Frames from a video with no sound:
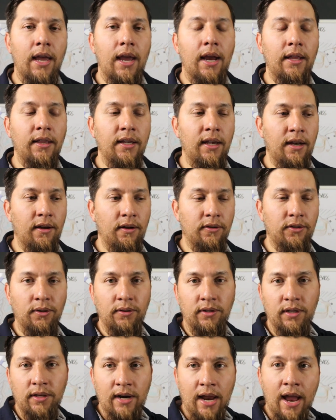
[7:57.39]
and then I'll
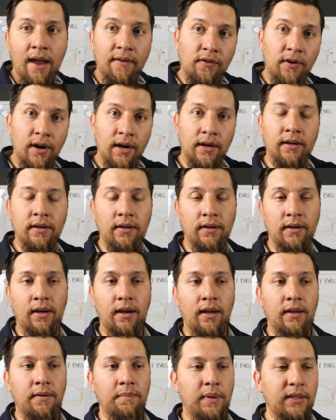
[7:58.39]
do another half crank
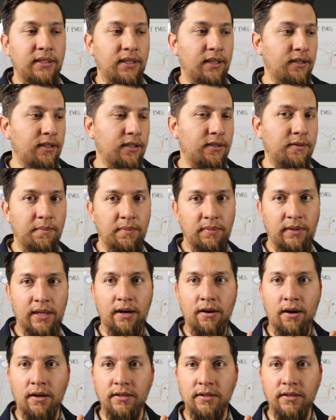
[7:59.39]
and basically just that